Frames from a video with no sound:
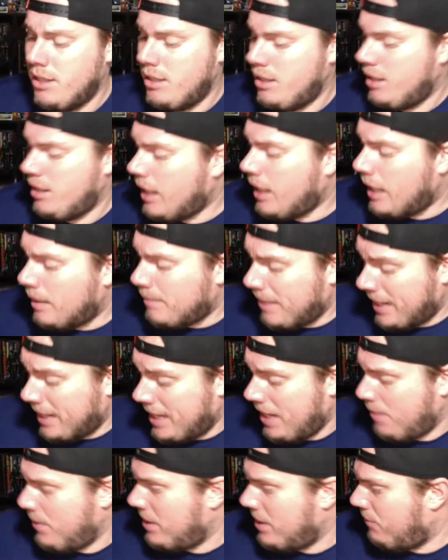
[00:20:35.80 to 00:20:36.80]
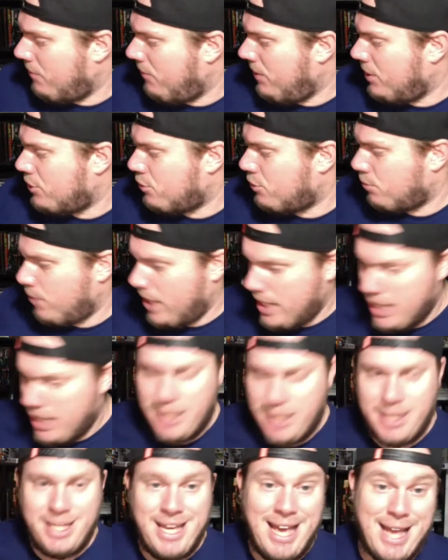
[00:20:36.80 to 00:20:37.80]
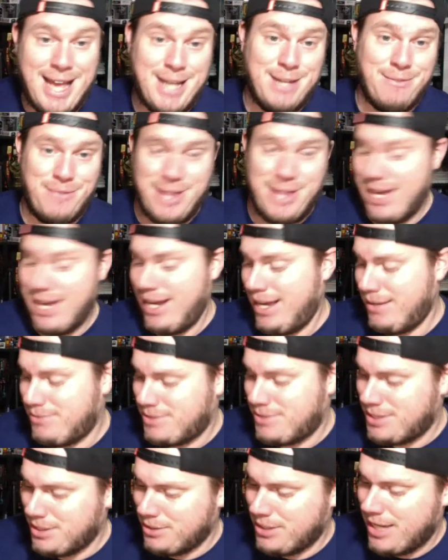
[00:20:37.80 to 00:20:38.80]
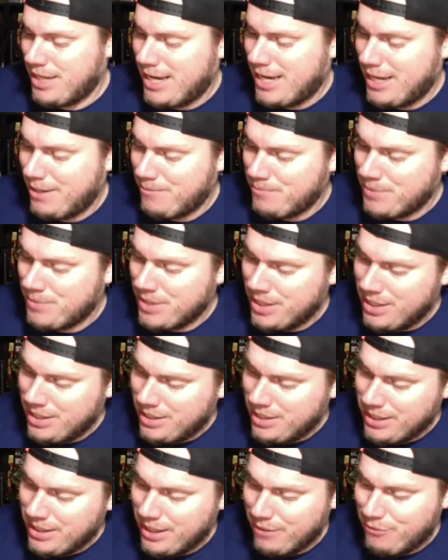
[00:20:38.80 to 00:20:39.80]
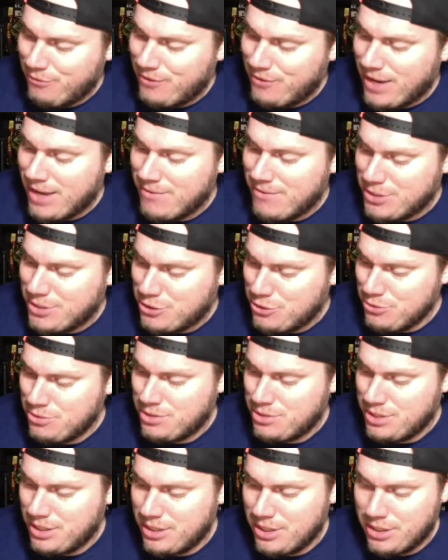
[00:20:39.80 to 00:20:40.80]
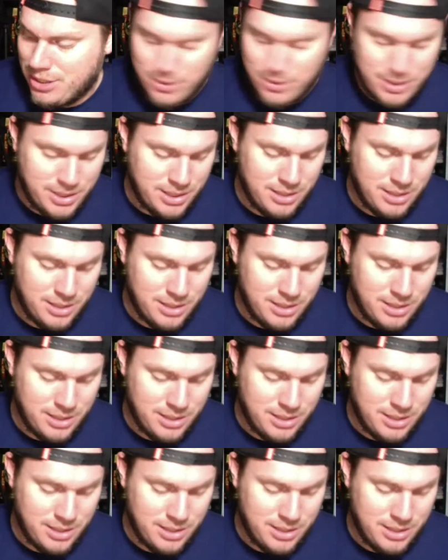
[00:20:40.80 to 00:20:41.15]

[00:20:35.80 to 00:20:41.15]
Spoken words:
I can't wait to finish reading the end of that. I've still got like 5 issues to go.